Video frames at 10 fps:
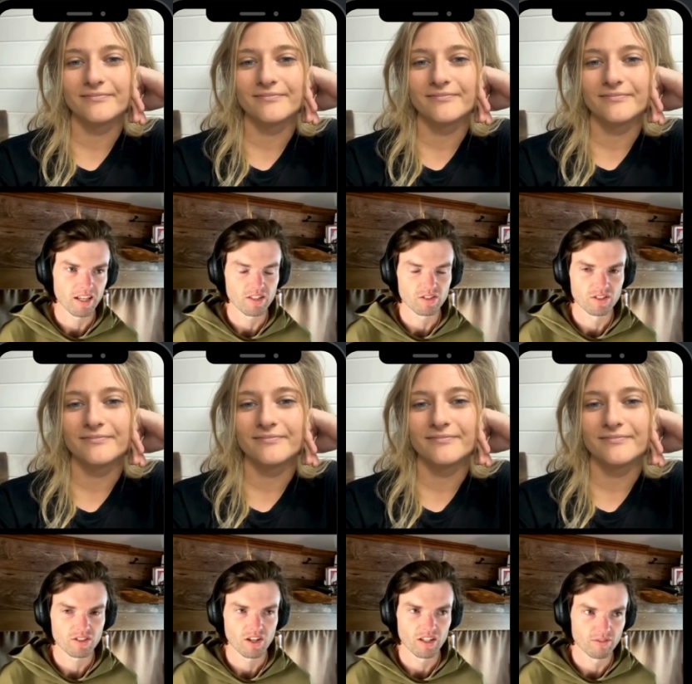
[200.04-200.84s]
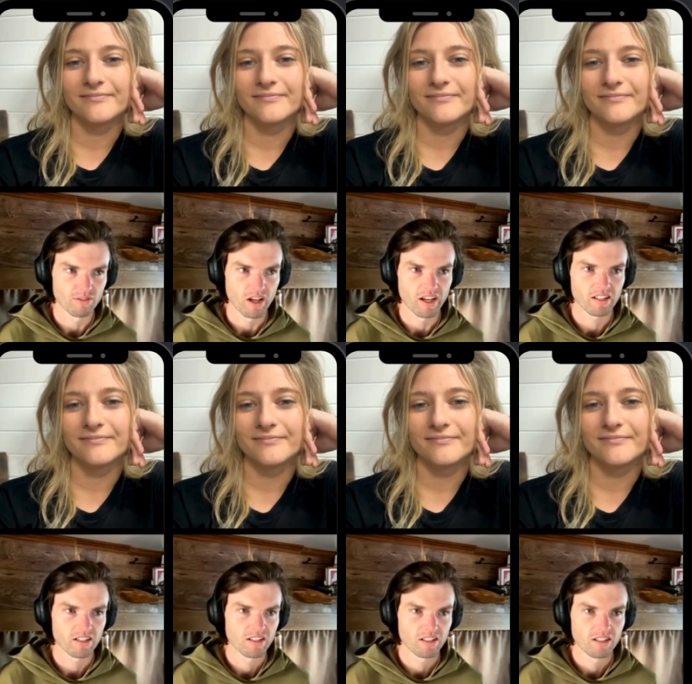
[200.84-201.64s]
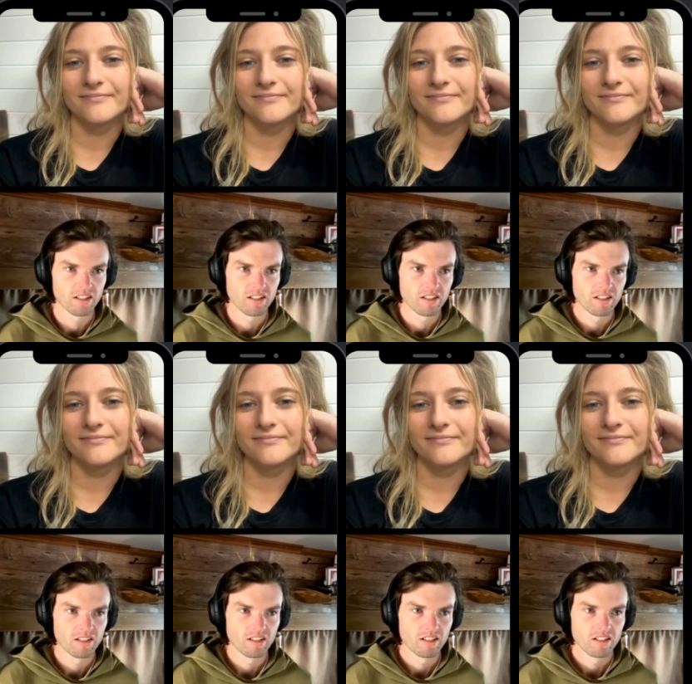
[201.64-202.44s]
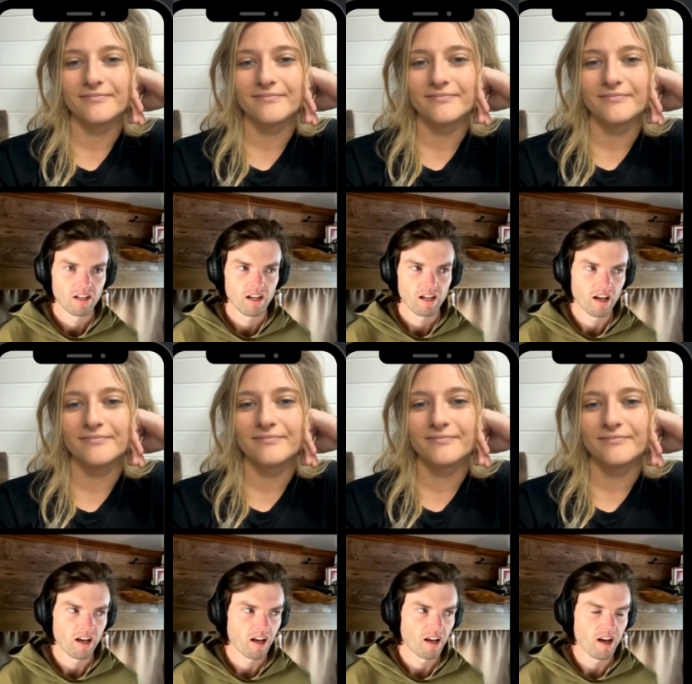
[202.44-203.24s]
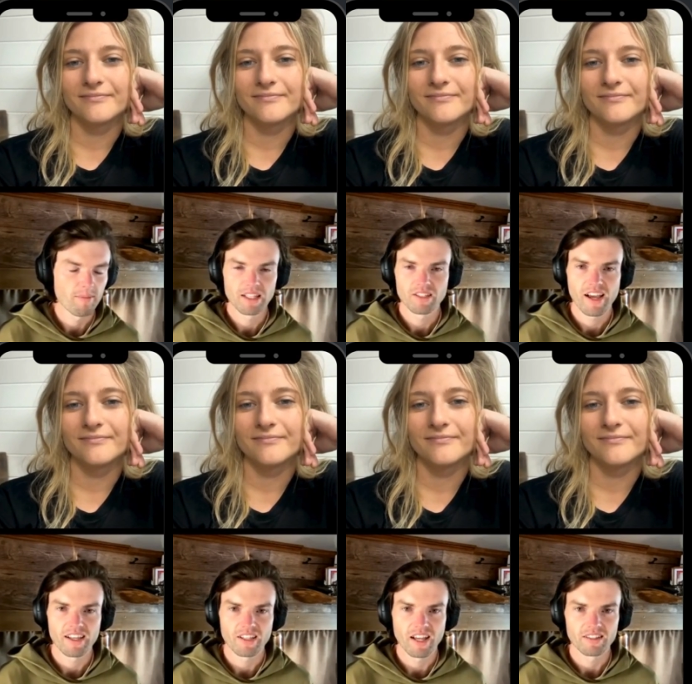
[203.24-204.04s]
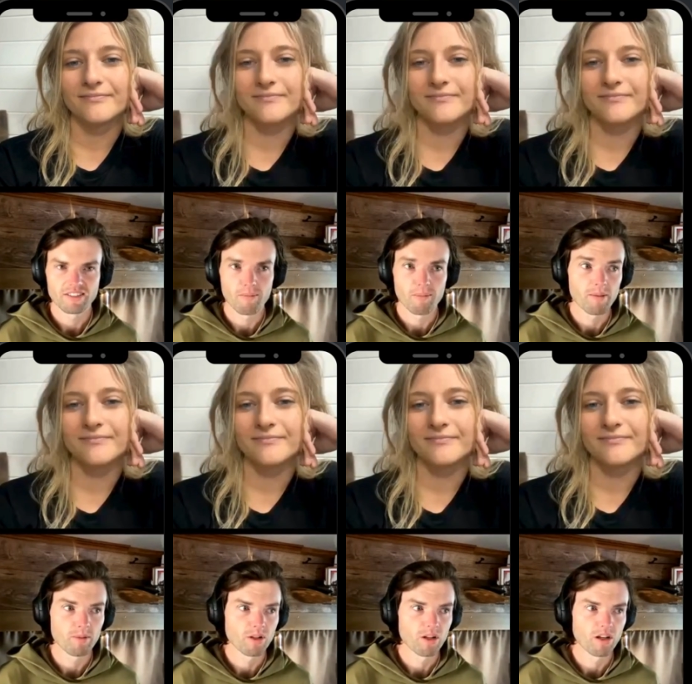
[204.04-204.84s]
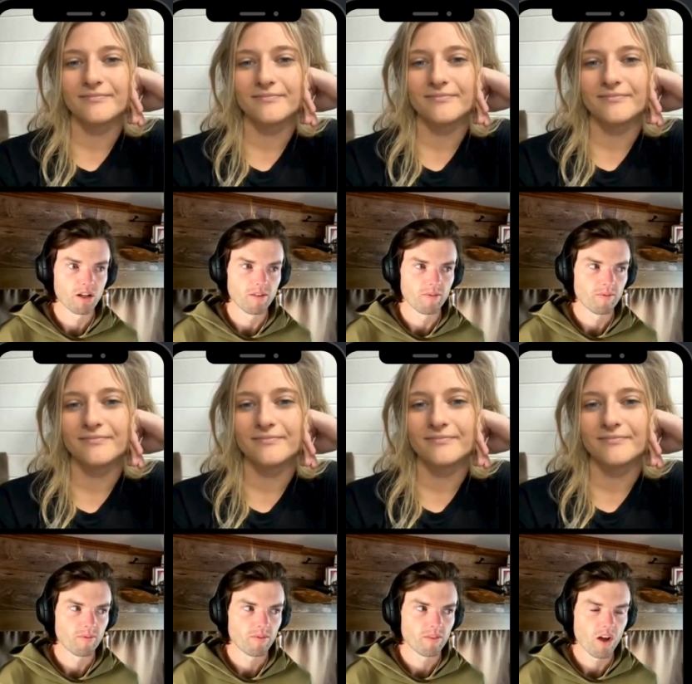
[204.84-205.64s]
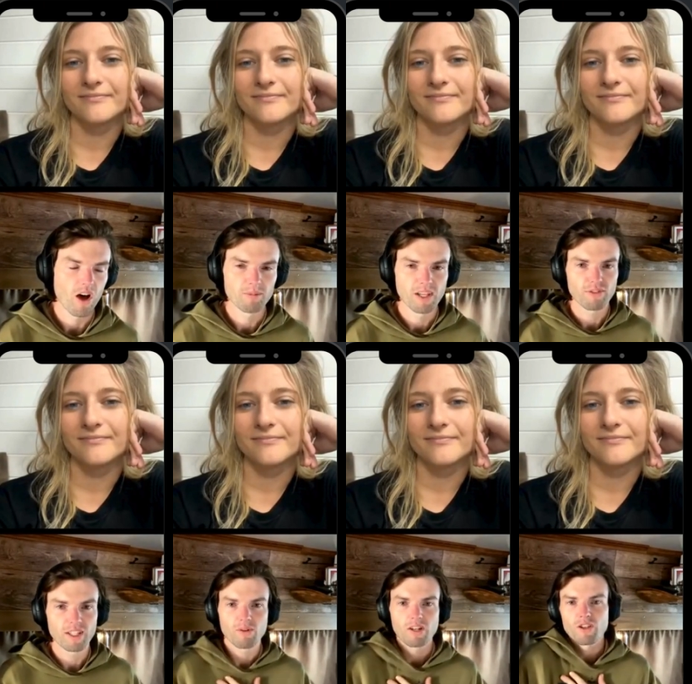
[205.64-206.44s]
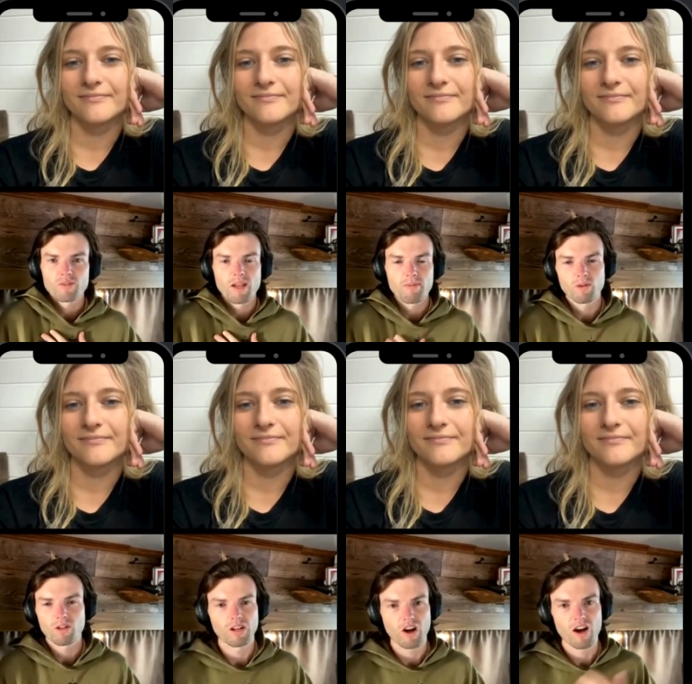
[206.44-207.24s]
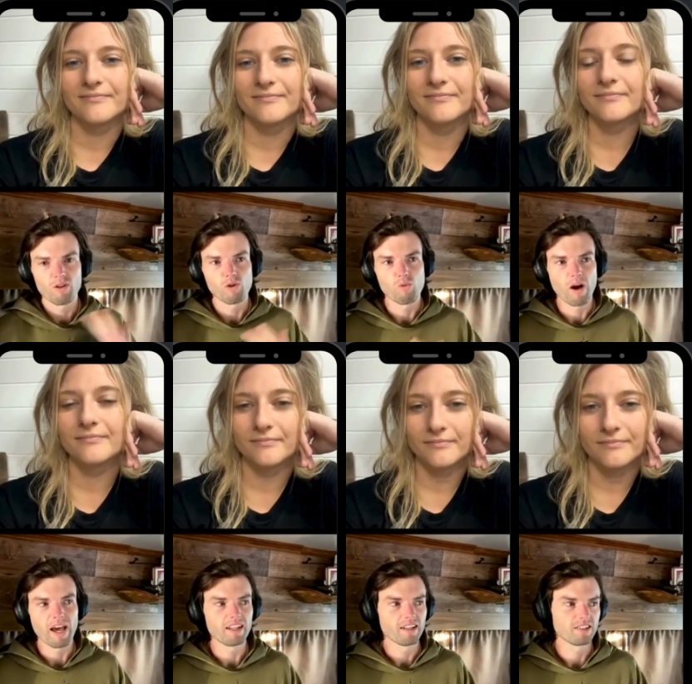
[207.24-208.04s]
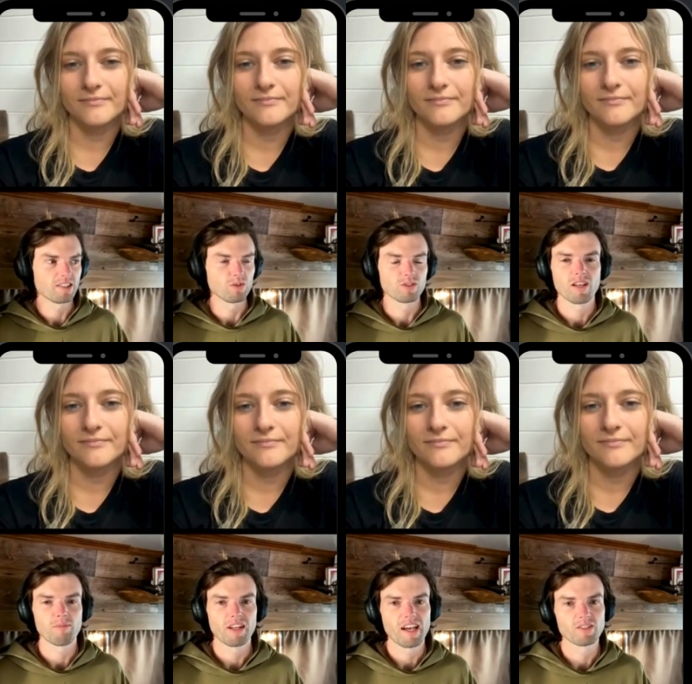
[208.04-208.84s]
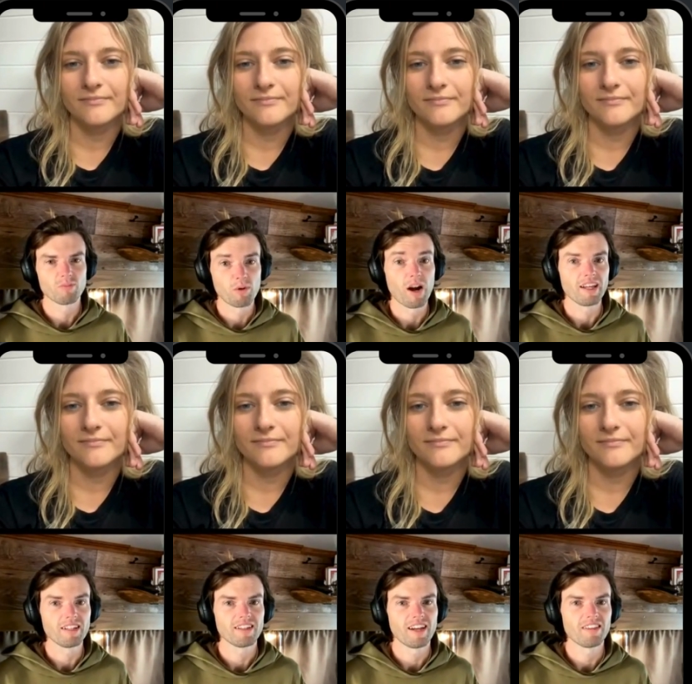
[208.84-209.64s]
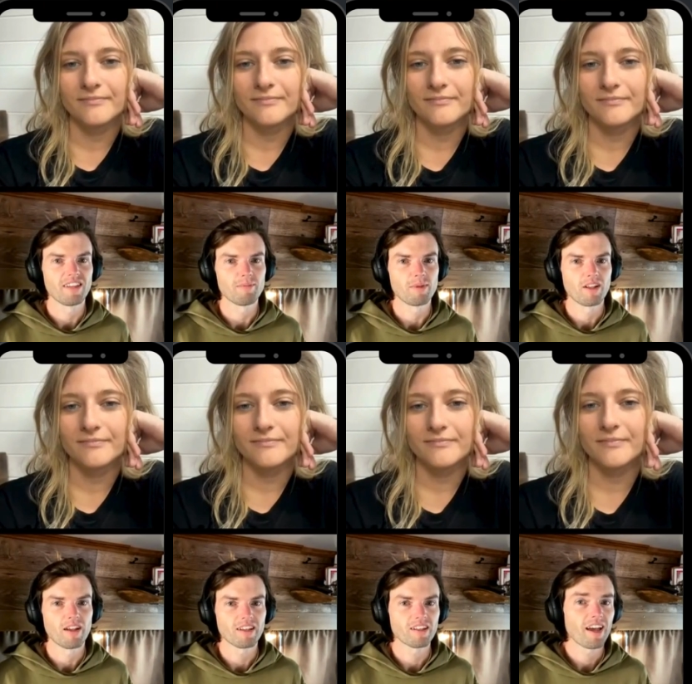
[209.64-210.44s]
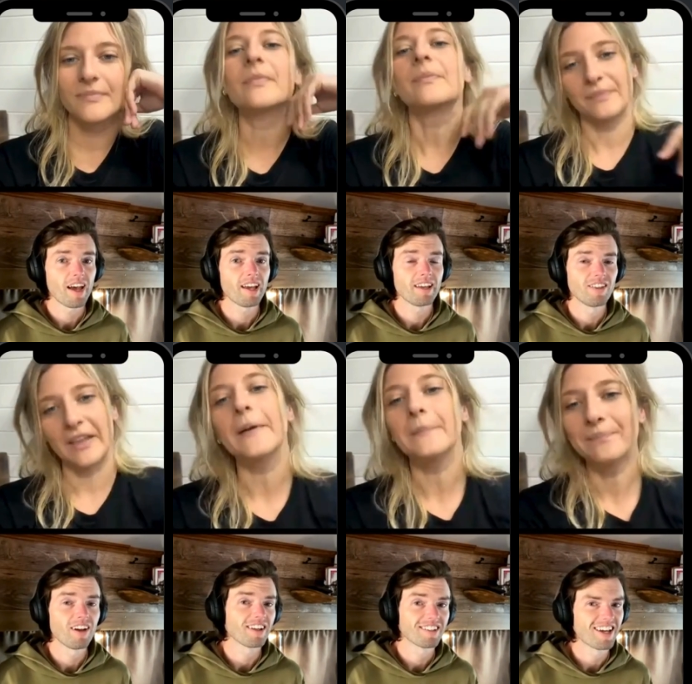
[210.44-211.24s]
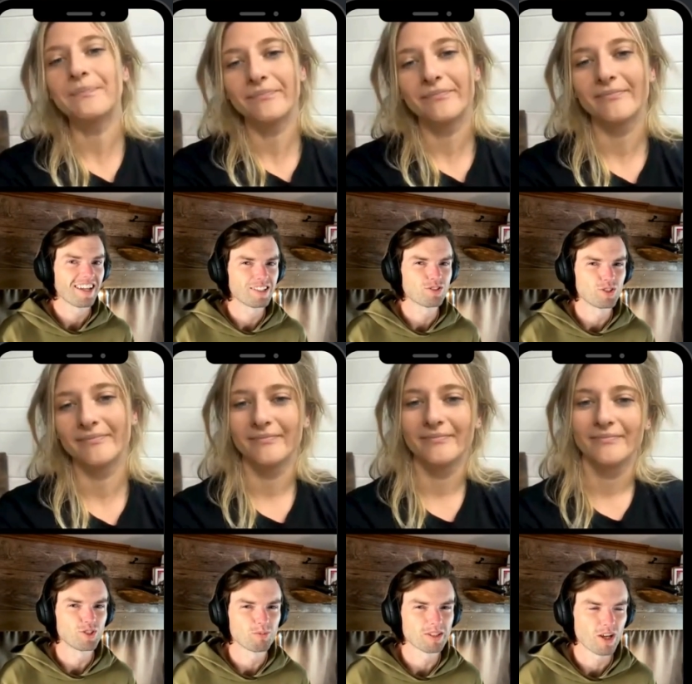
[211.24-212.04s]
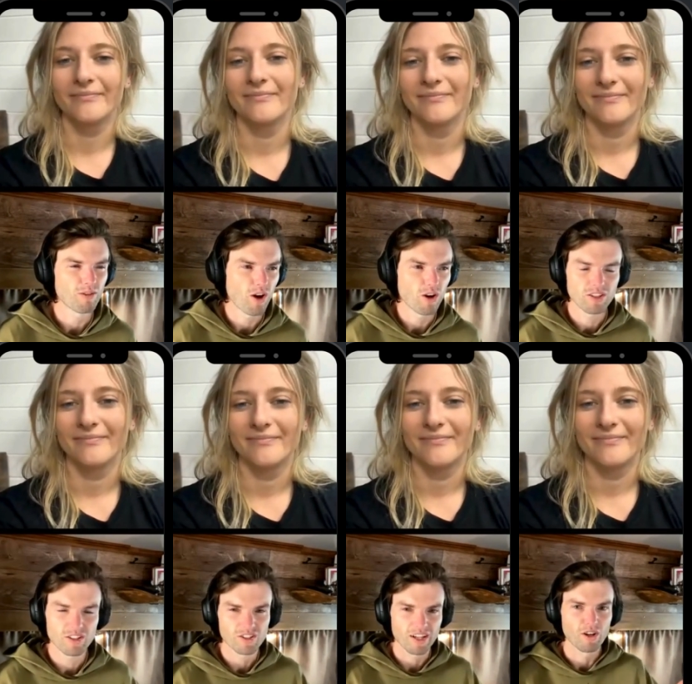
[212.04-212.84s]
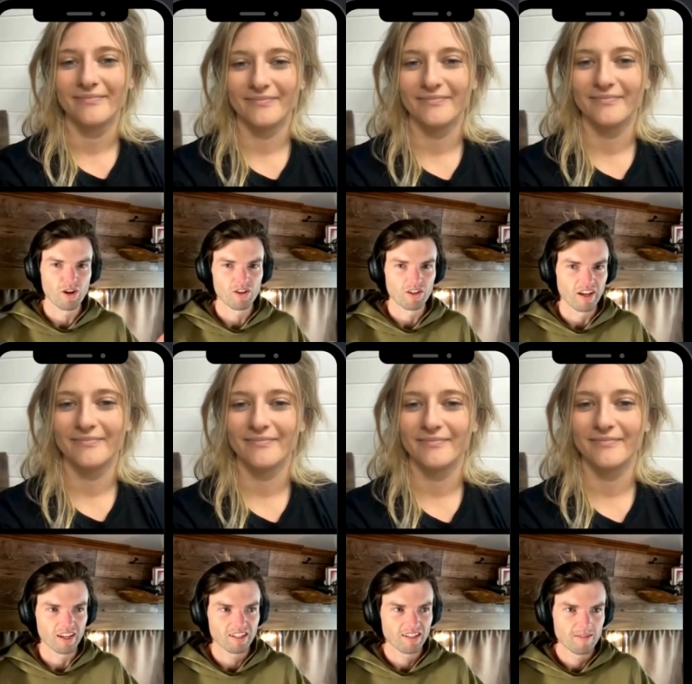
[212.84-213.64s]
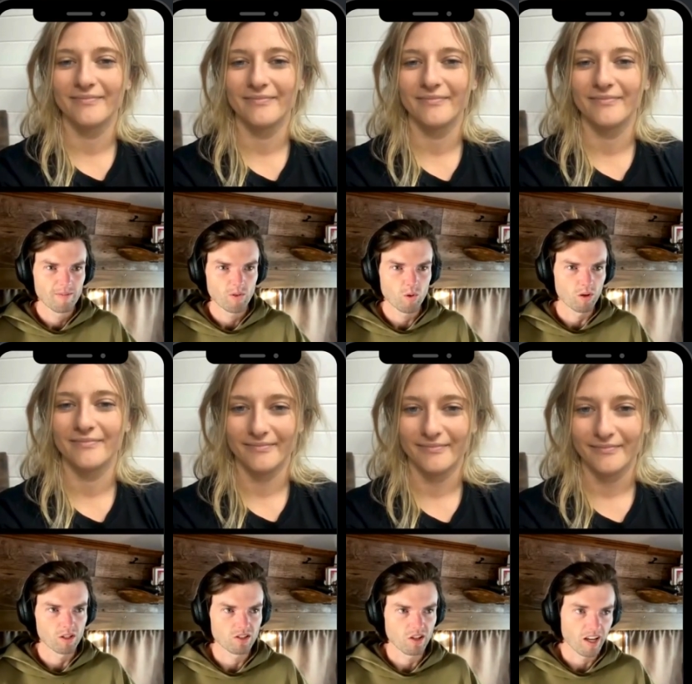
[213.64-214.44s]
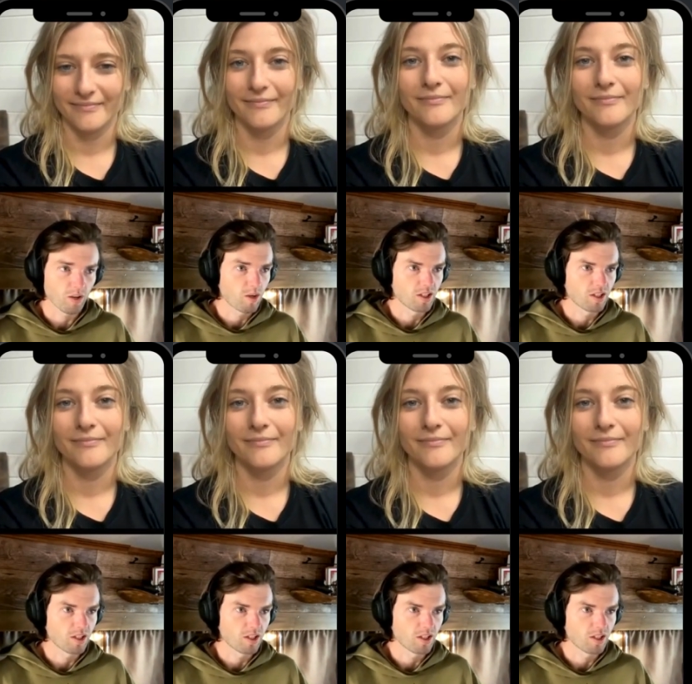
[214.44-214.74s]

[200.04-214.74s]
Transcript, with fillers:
Speaker 1: that you just kind of like. Uh, uh, I mean, yeah, you get some people are. I'm definitely one of those people. Like, I will wait until someone has a break and then be like, "Hey," like, and introduce myself only because I know like what it's like